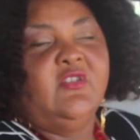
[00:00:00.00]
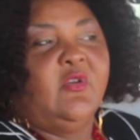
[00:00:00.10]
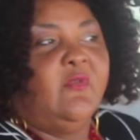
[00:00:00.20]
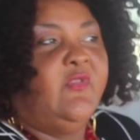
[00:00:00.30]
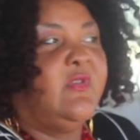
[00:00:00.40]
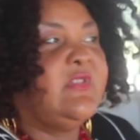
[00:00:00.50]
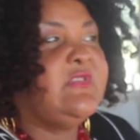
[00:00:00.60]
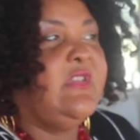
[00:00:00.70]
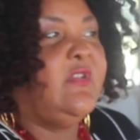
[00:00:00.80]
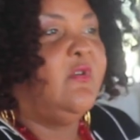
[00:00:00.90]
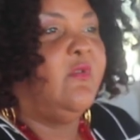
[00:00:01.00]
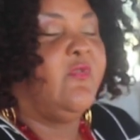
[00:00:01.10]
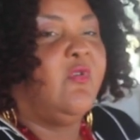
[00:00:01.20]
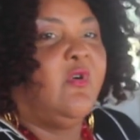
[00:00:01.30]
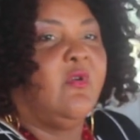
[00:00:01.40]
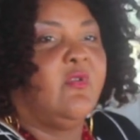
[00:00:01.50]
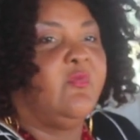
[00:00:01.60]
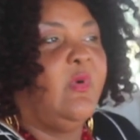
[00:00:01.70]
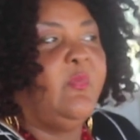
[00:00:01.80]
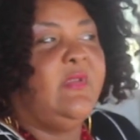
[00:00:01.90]
you know, if you're the CEO of Kroger's,
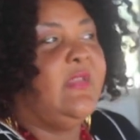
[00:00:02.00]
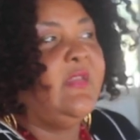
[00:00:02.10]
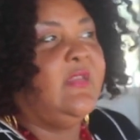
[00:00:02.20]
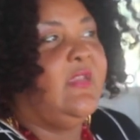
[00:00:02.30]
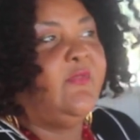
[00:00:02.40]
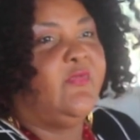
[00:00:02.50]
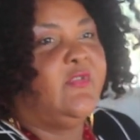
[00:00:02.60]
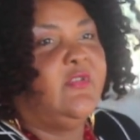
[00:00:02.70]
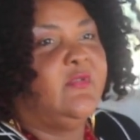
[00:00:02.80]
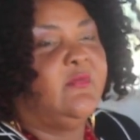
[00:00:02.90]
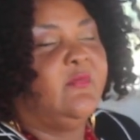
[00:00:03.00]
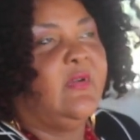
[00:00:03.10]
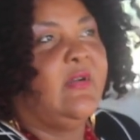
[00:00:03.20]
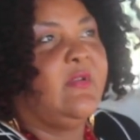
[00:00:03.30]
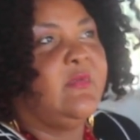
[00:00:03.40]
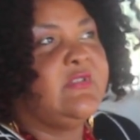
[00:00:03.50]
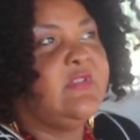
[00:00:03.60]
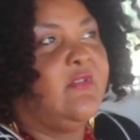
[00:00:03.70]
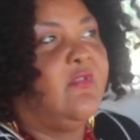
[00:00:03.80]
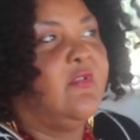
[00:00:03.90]
what we did need for you, well, I don't want to
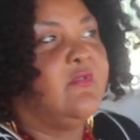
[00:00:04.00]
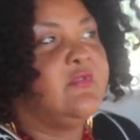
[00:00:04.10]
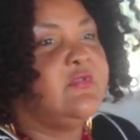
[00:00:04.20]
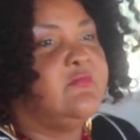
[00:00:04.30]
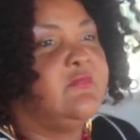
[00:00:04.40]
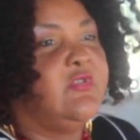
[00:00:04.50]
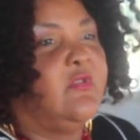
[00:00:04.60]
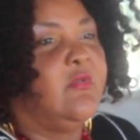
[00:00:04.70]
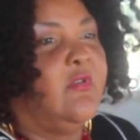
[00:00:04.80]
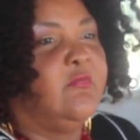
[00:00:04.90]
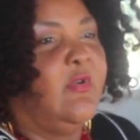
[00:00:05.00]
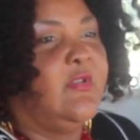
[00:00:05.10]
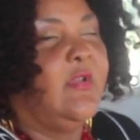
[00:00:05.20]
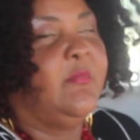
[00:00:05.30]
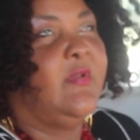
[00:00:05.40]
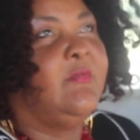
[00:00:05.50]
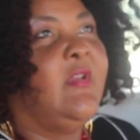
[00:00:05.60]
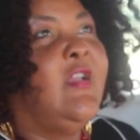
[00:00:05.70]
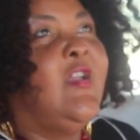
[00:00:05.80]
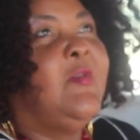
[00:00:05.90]
say Kroger's, so don't look like
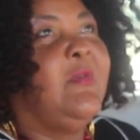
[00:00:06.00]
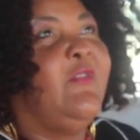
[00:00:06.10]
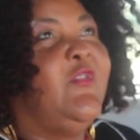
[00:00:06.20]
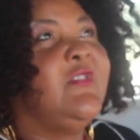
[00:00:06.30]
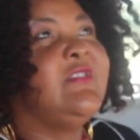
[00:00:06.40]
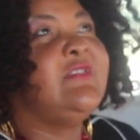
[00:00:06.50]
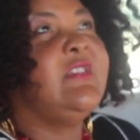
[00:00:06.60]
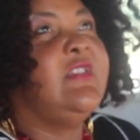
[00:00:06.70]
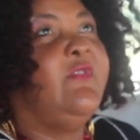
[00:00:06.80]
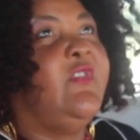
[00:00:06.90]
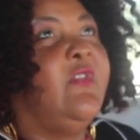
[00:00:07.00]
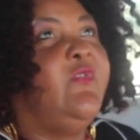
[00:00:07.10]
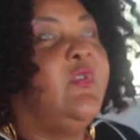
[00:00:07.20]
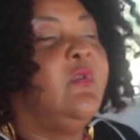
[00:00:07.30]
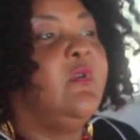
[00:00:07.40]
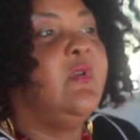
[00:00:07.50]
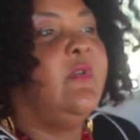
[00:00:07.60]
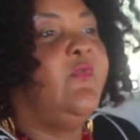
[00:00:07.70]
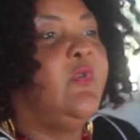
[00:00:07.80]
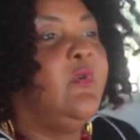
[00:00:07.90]
that. but if you're, if, if you're,
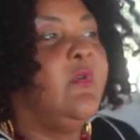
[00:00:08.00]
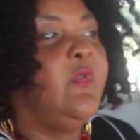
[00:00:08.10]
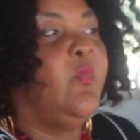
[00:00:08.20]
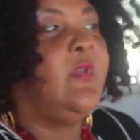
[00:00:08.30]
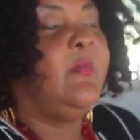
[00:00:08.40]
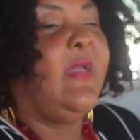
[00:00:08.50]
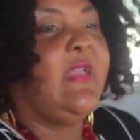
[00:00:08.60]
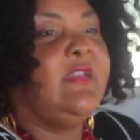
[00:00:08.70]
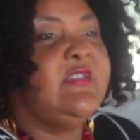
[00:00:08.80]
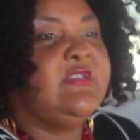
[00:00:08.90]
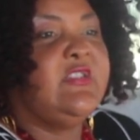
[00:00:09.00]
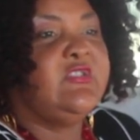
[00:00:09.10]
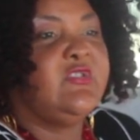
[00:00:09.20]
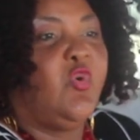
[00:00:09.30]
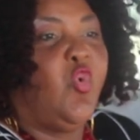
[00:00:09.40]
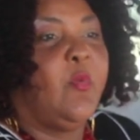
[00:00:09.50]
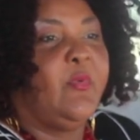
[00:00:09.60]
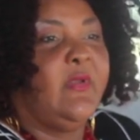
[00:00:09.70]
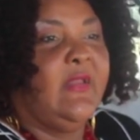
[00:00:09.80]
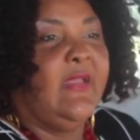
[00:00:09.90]
if you're the one to make a decision
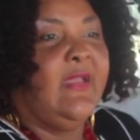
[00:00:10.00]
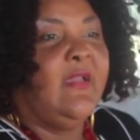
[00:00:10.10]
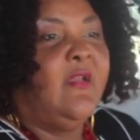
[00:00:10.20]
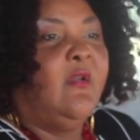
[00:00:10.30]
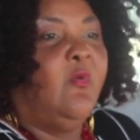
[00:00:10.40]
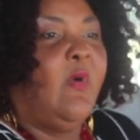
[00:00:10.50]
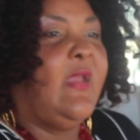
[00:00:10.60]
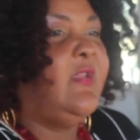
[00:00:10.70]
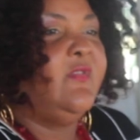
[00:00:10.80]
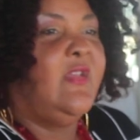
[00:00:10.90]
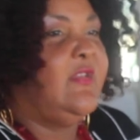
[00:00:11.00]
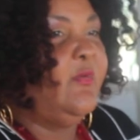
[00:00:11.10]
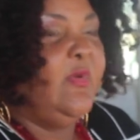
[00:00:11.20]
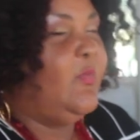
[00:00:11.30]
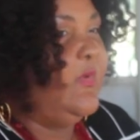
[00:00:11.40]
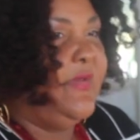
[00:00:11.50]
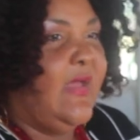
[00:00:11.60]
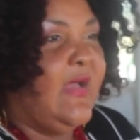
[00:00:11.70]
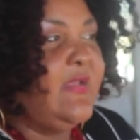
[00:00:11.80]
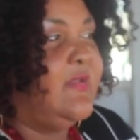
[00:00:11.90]
corporately, why do you think that we would
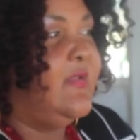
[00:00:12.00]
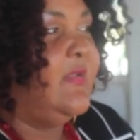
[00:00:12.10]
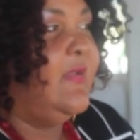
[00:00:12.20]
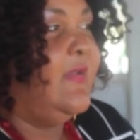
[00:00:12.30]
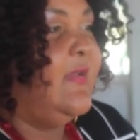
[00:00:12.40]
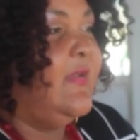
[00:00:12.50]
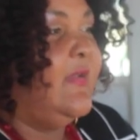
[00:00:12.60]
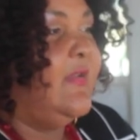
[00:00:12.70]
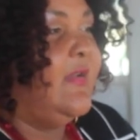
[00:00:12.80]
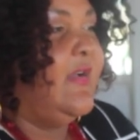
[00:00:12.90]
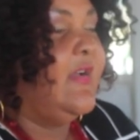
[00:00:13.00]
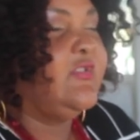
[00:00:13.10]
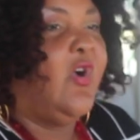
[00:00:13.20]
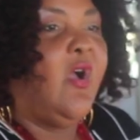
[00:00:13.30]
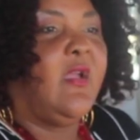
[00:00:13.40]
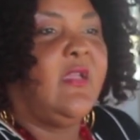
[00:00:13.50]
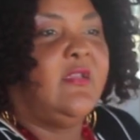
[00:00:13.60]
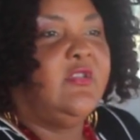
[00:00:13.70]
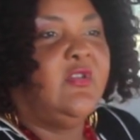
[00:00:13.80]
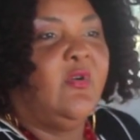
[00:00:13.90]
not a target,
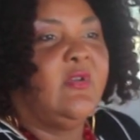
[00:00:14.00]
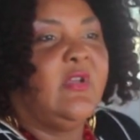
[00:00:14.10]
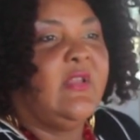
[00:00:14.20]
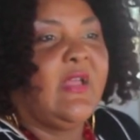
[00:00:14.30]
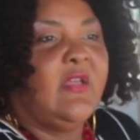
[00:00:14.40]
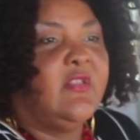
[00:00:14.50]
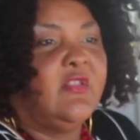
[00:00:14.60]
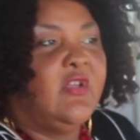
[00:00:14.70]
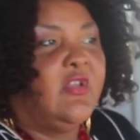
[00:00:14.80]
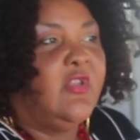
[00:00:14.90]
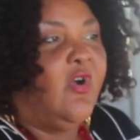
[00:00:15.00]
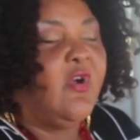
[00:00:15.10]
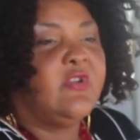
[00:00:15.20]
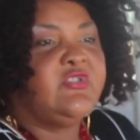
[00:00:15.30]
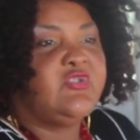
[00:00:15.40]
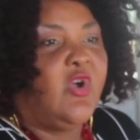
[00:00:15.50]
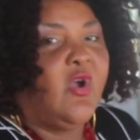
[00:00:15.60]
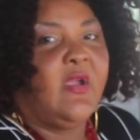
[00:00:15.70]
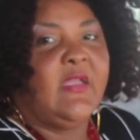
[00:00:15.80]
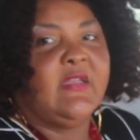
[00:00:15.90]
you know, like a, a large
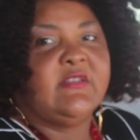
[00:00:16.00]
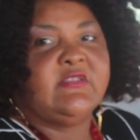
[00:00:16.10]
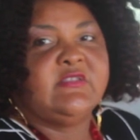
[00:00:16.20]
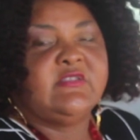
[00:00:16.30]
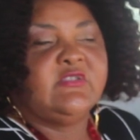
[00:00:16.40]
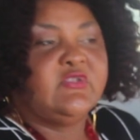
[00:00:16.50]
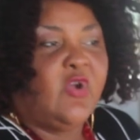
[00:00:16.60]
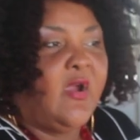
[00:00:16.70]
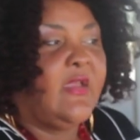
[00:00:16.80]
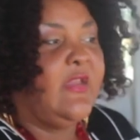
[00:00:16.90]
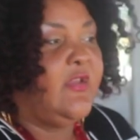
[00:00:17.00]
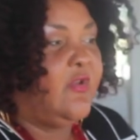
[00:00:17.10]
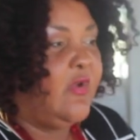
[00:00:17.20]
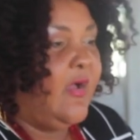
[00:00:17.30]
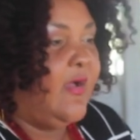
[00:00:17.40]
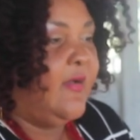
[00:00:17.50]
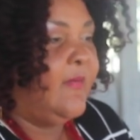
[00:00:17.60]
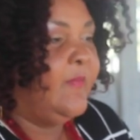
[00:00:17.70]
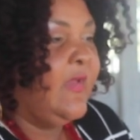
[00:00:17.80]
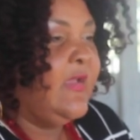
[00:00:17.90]
target, targeted
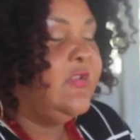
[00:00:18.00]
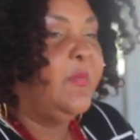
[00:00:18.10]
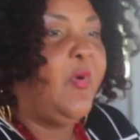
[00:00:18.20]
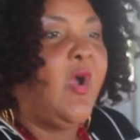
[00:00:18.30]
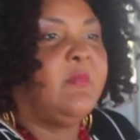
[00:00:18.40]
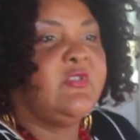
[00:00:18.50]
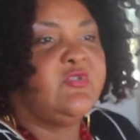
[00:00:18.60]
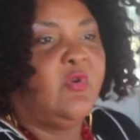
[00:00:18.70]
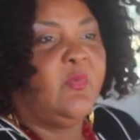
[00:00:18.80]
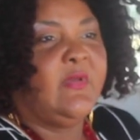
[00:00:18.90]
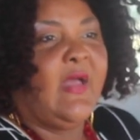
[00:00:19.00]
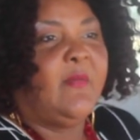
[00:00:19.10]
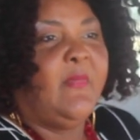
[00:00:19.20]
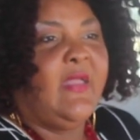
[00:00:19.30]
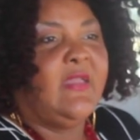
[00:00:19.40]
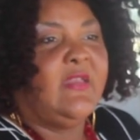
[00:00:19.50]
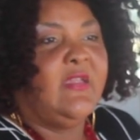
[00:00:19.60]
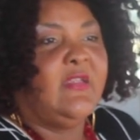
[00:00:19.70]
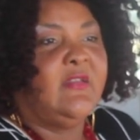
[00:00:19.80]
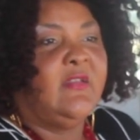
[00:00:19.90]
uh, department store would not make it
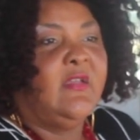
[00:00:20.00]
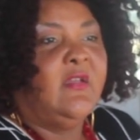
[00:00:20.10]
in